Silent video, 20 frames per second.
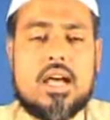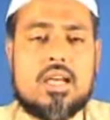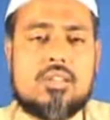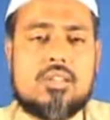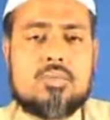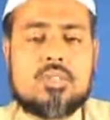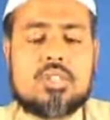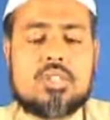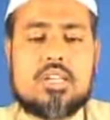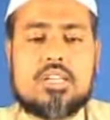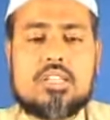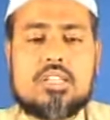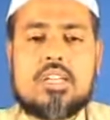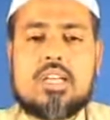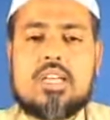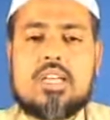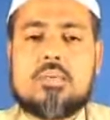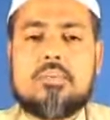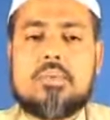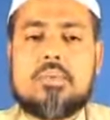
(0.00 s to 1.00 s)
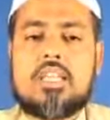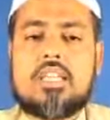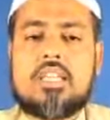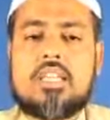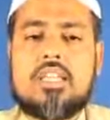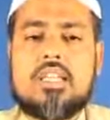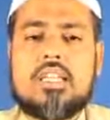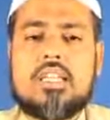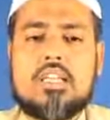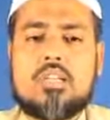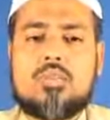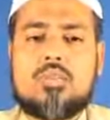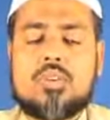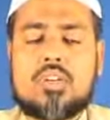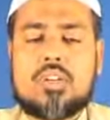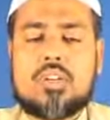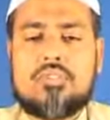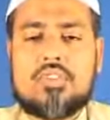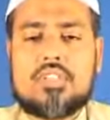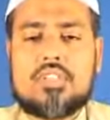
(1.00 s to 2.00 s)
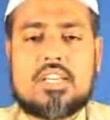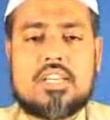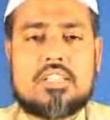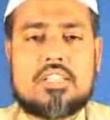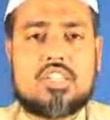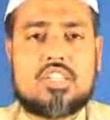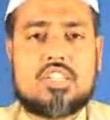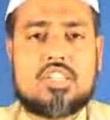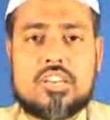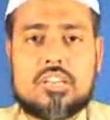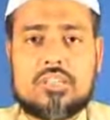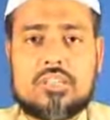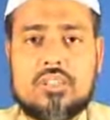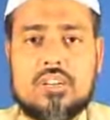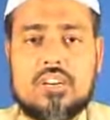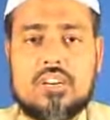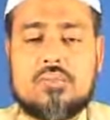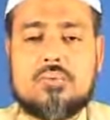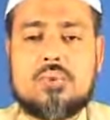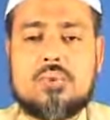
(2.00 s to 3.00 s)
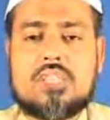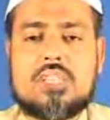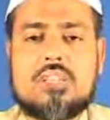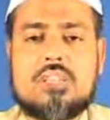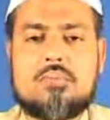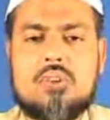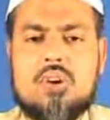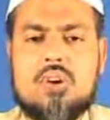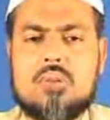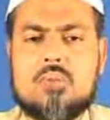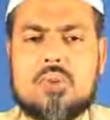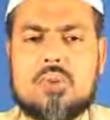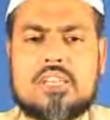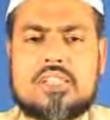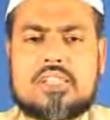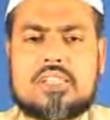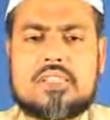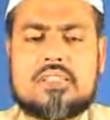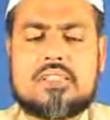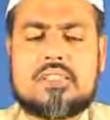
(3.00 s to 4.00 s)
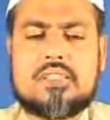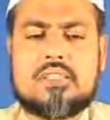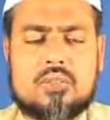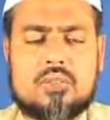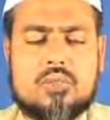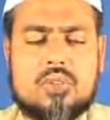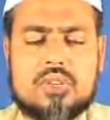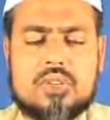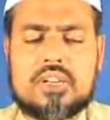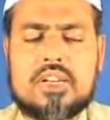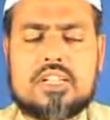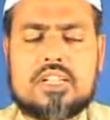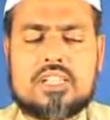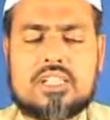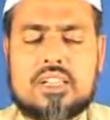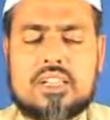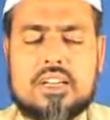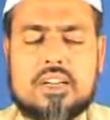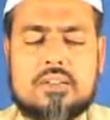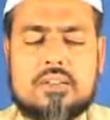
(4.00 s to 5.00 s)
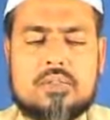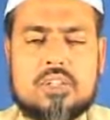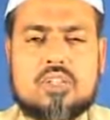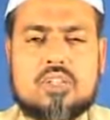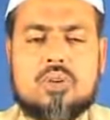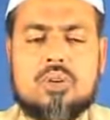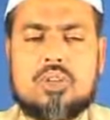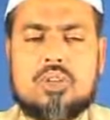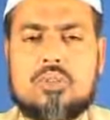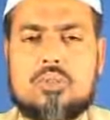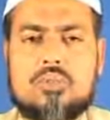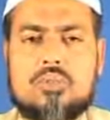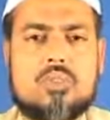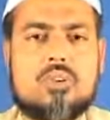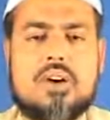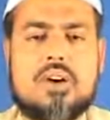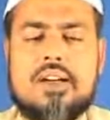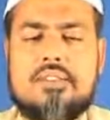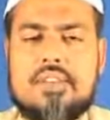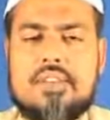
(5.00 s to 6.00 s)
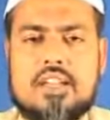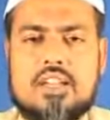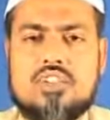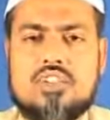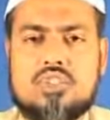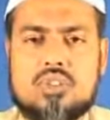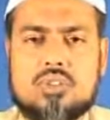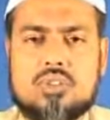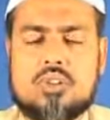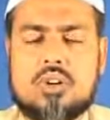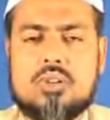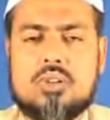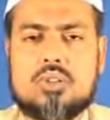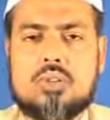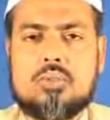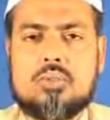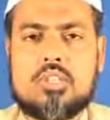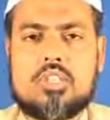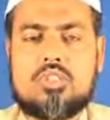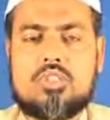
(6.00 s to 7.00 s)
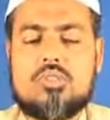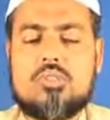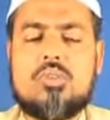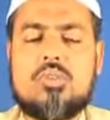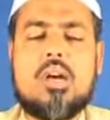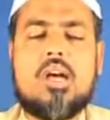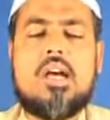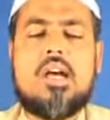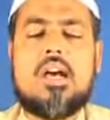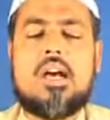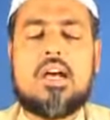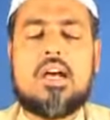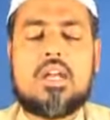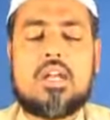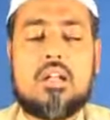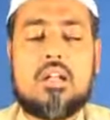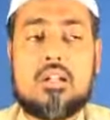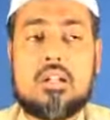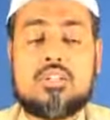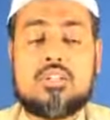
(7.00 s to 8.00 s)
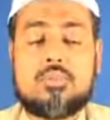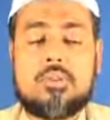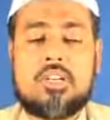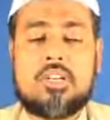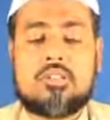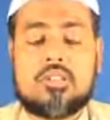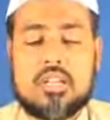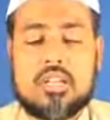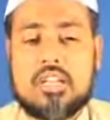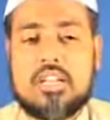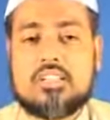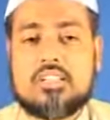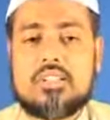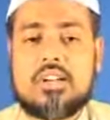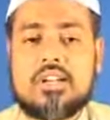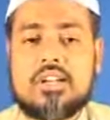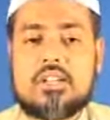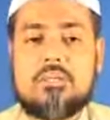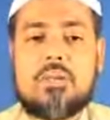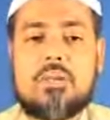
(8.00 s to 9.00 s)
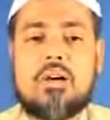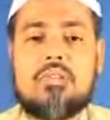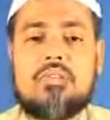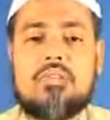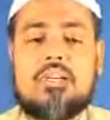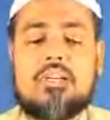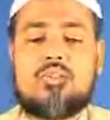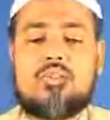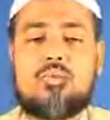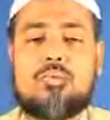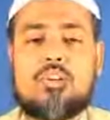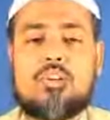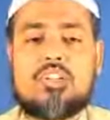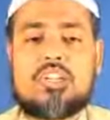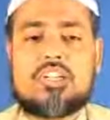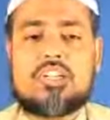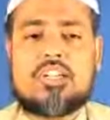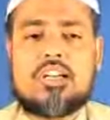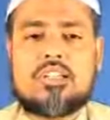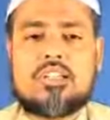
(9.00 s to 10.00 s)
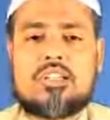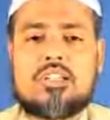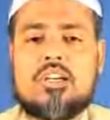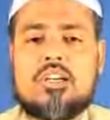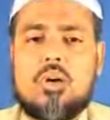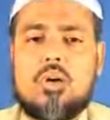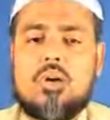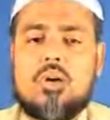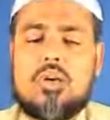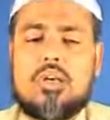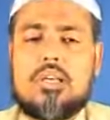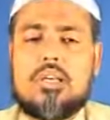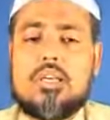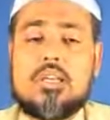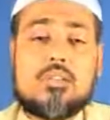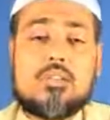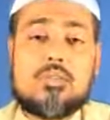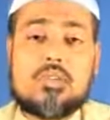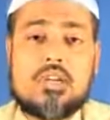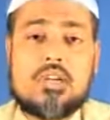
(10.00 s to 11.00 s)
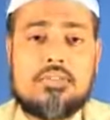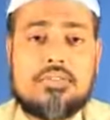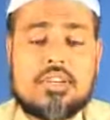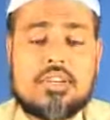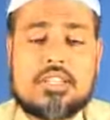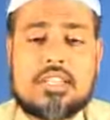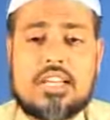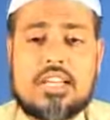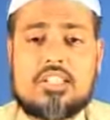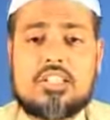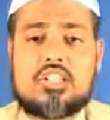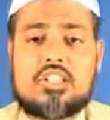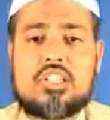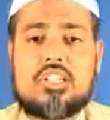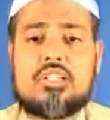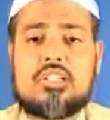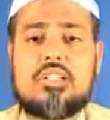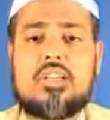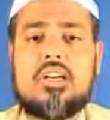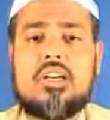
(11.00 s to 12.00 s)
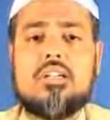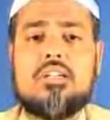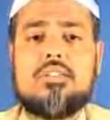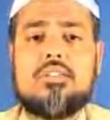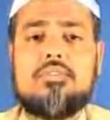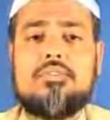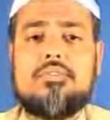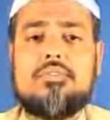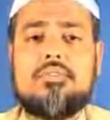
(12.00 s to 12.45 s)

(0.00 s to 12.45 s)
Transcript: As we said in the beginning, each one of us has a shaitan with him always. Don't get scared. We told you, you have angels also with you, and Allah subhanahu wa ta'ala is right above there to protect us. Each one of us has a shaitan.